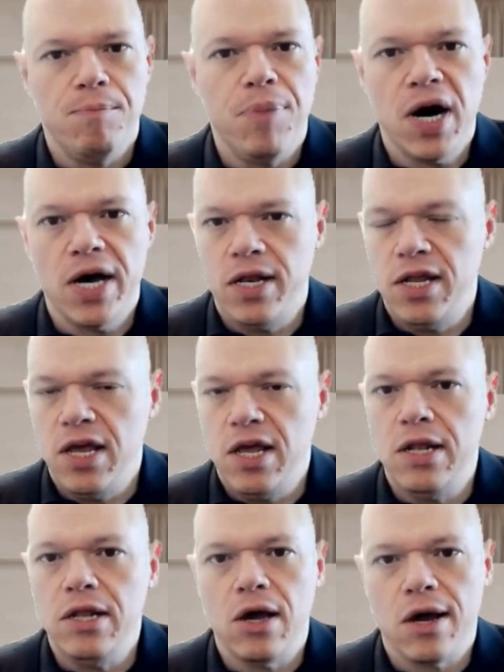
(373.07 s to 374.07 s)
but
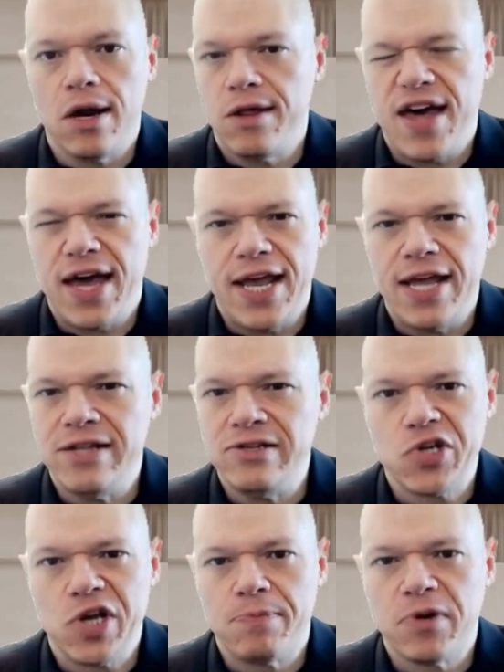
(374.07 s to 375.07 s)
none of that
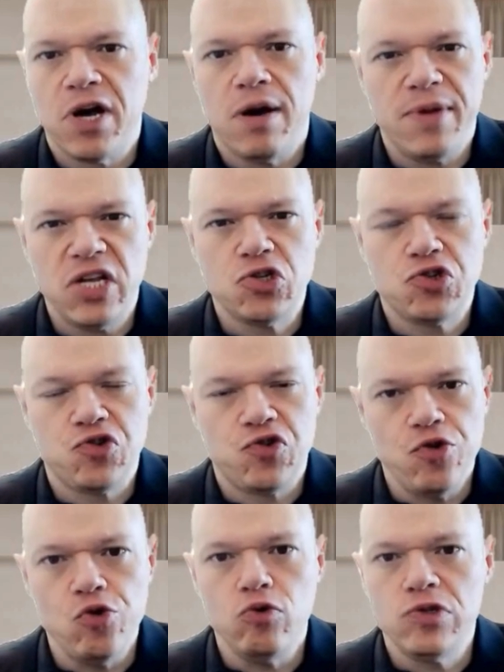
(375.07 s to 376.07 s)
ends up coming
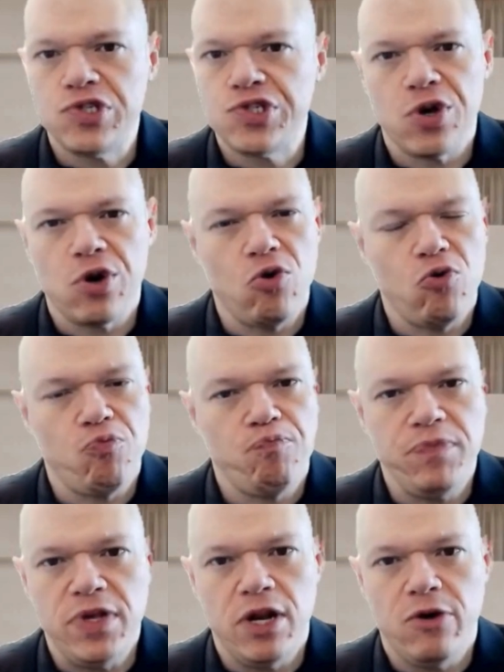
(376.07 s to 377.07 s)
true. So,
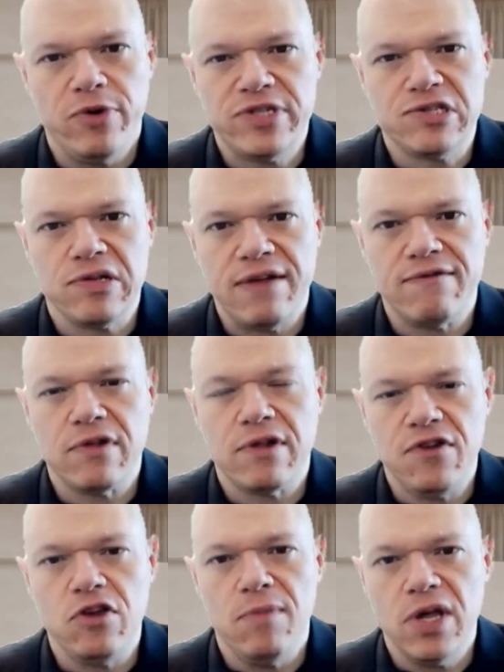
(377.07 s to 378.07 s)
it's a level
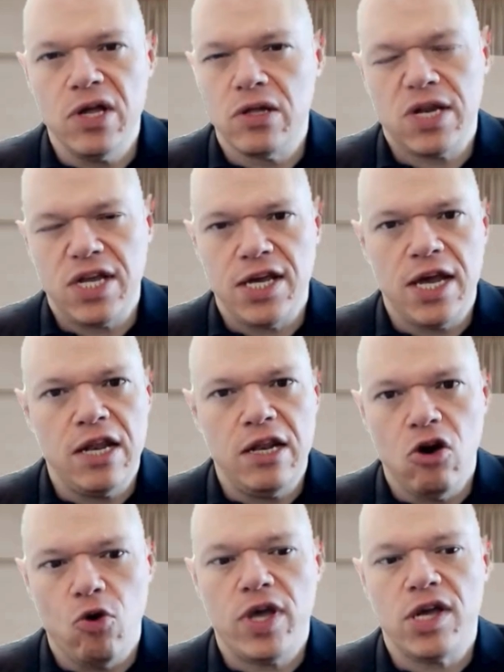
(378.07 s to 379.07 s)
of humility
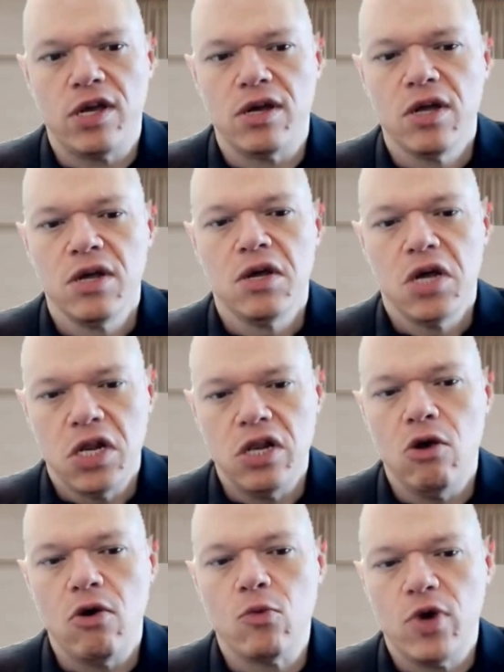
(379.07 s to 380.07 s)
and knowing
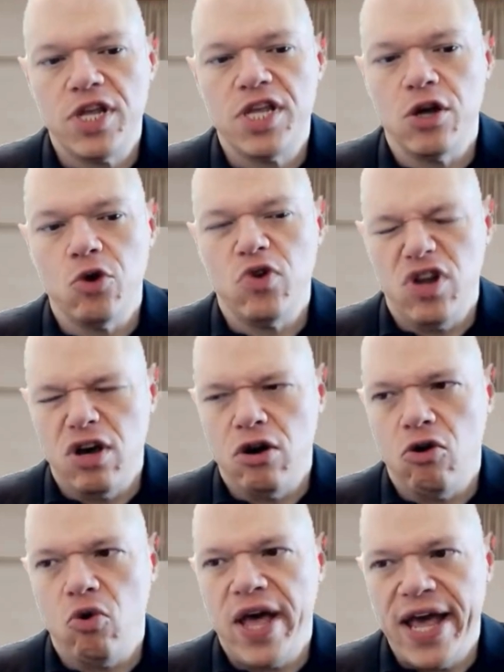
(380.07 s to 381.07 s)
what you don't
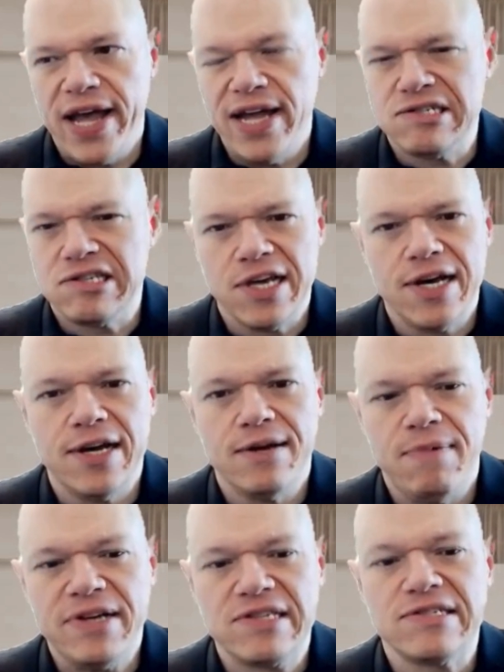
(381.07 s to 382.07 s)
know, as
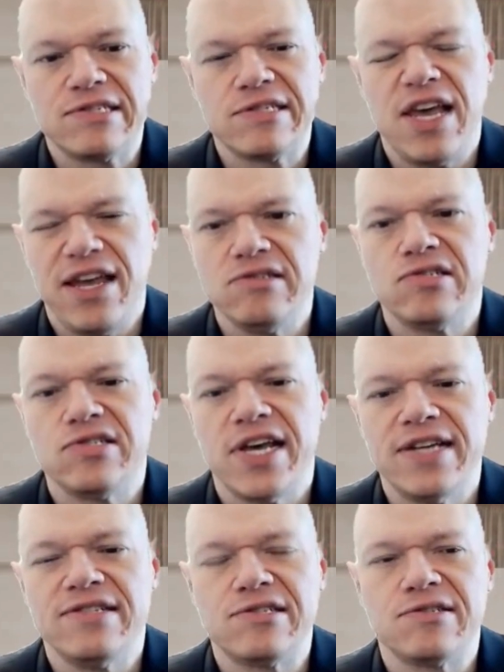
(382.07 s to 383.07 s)
the saying
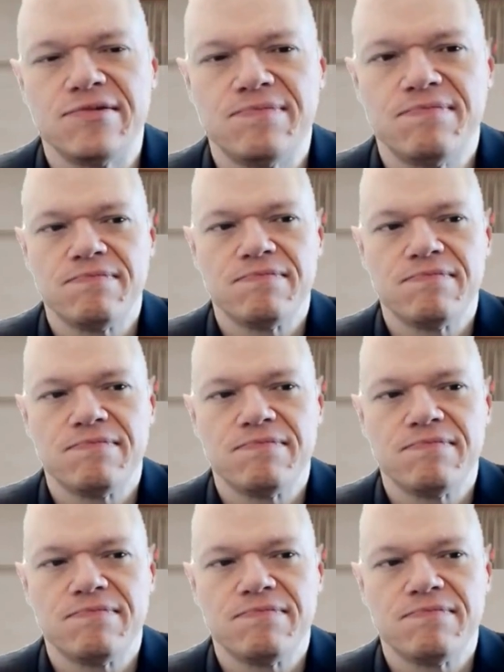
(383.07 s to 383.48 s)
says.